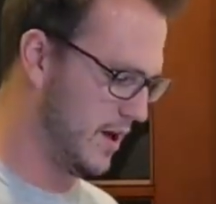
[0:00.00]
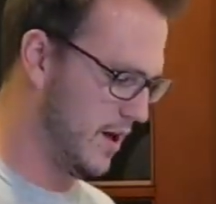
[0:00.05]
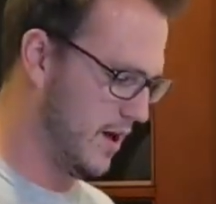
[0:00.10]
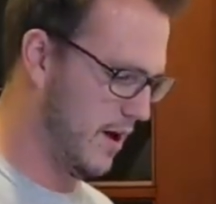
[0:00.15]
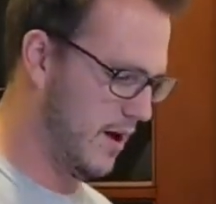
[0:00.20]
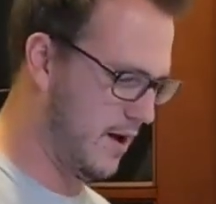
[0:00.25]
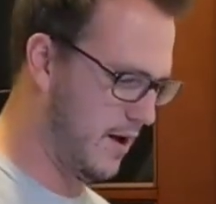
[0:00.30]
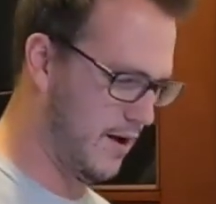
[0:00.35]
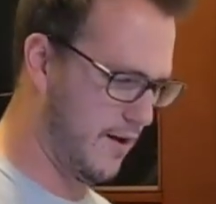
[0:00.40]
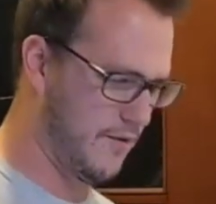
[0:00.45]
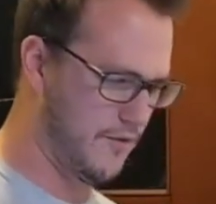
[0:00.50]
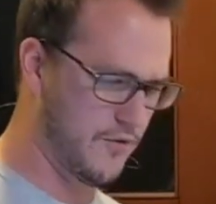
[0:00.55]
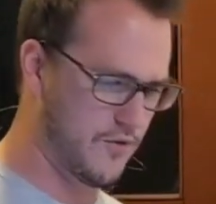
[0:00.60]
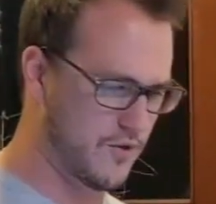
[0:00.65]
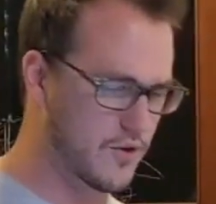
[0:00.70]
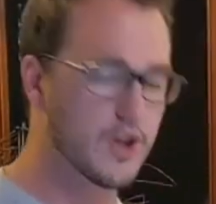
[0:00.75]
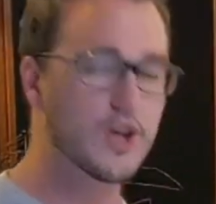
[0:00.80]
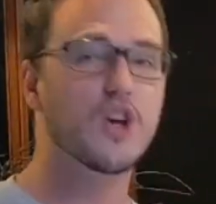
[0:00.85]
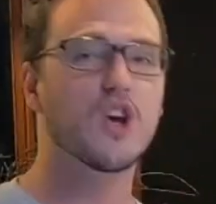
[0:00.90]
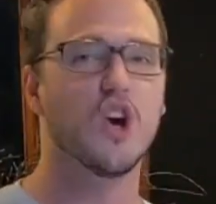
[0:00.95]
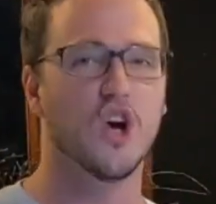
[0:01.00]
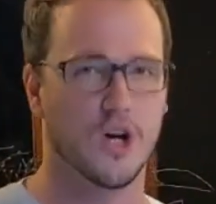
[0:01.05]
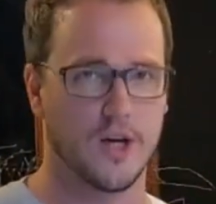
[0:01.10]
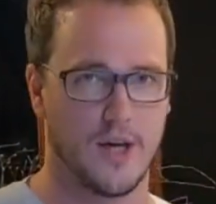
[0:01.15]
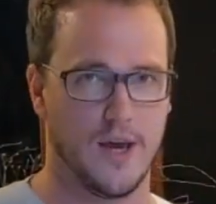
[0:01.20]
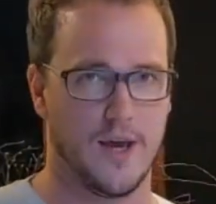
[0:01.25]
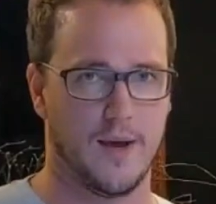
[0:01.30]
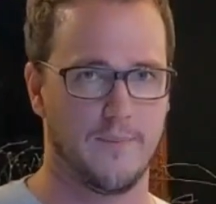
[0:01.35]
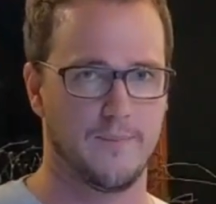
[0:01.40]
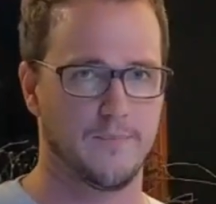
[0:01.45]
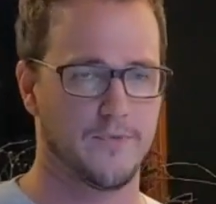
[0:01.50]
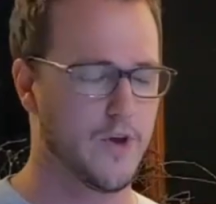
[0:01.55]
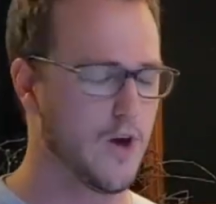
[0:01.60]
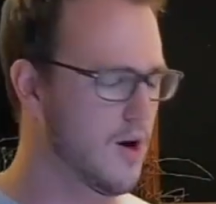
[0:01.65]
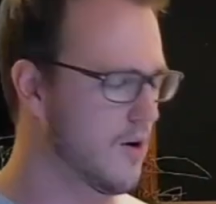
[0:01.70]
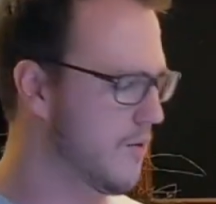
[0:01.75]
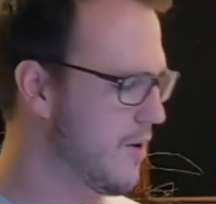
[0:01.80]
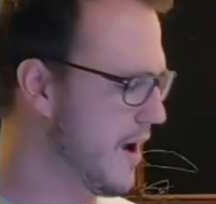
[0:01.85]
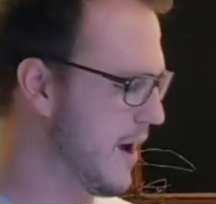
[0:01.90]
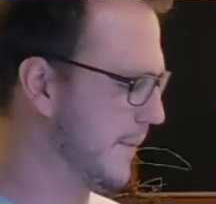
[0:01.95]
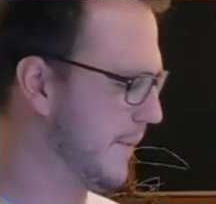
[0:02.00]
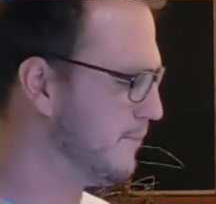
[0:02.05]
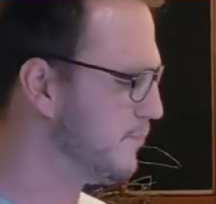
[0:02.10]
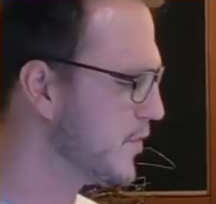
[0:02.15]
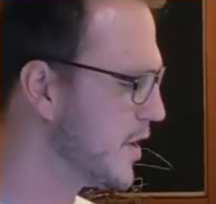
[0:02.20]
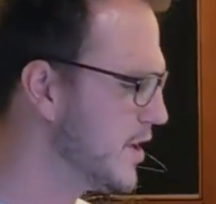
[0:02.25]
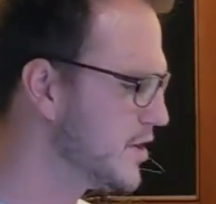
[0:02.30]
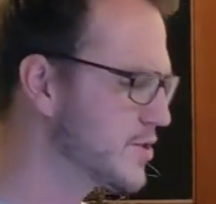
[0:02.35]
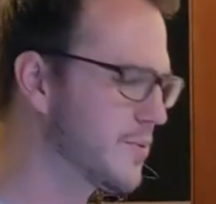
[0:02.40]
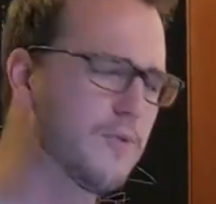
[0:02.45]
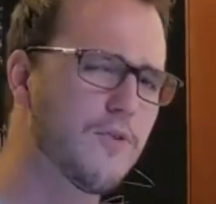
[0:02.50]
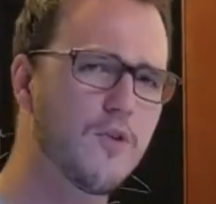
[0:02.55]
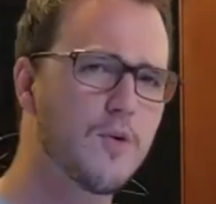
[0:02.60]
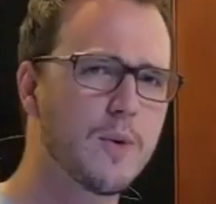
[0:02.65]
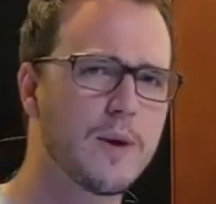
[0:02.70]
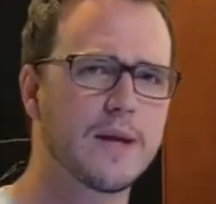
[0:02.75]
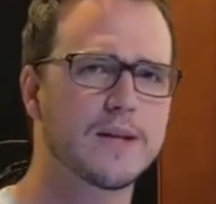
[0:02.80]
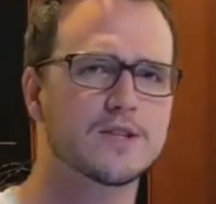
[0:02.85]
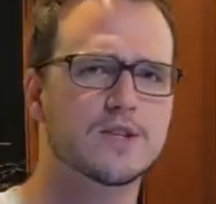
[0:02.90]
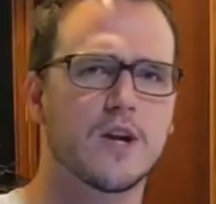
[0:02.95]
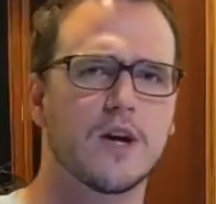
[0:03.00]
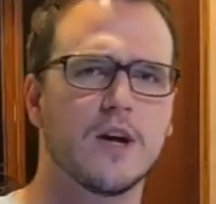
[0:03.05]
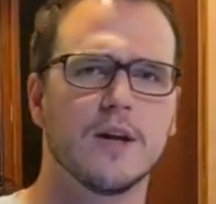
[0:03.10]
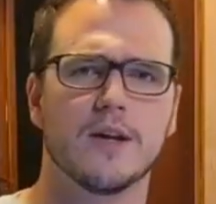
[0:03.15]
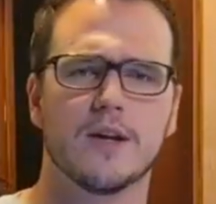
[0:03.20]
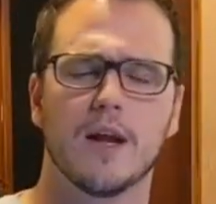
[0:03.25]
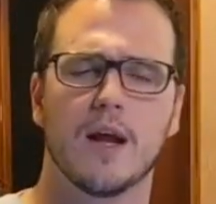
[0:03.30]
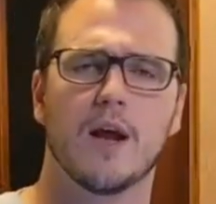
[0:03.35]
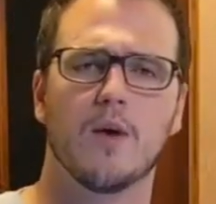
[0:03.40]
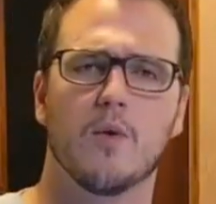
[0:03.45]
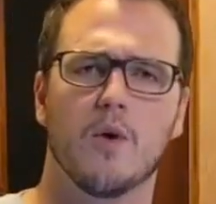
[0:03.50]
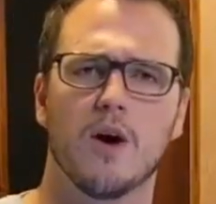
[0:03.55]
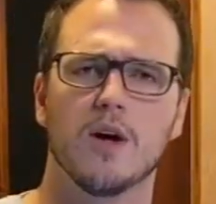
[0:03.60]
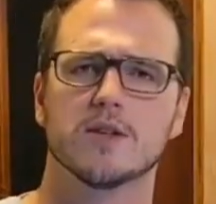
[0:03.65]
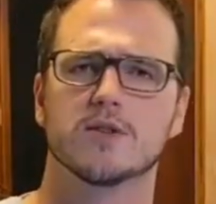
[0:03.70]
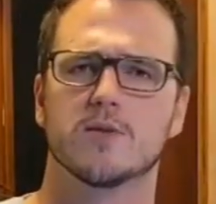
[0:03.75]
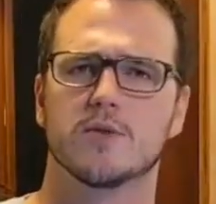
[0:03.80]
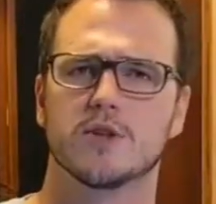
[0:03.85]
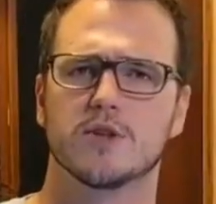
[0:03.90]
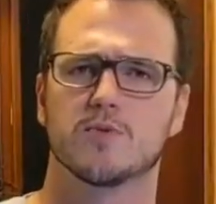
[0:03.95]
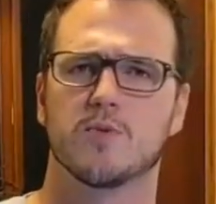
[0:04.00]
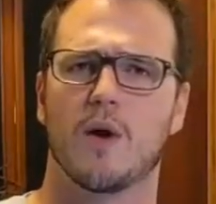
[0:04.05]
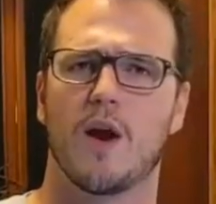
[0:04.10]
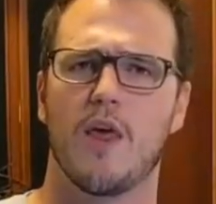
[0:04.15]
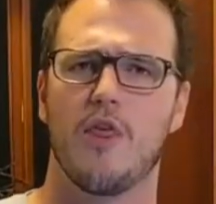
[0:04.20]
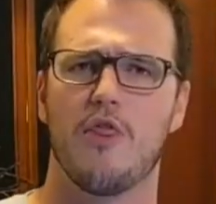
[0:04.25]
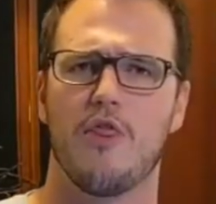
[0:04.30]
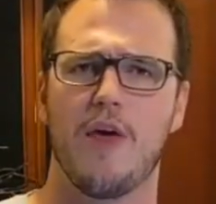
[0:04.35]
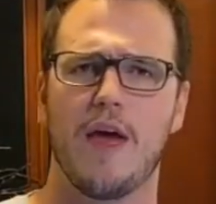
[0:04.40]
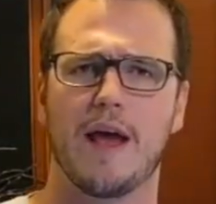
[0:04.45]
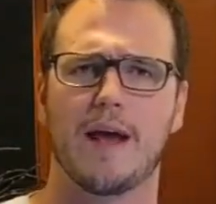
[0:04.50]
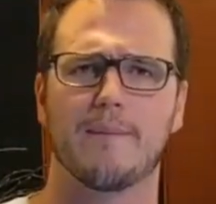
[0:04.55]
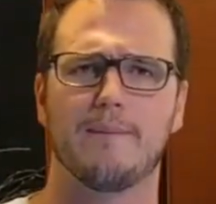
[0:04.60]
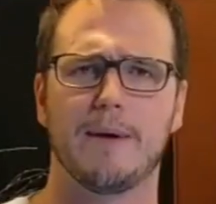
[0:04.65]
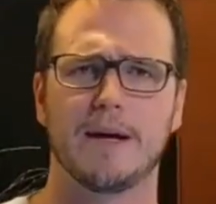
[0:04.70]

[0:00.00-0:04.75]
of the cooking. All right, so before we get started tonight, we also just want to thank my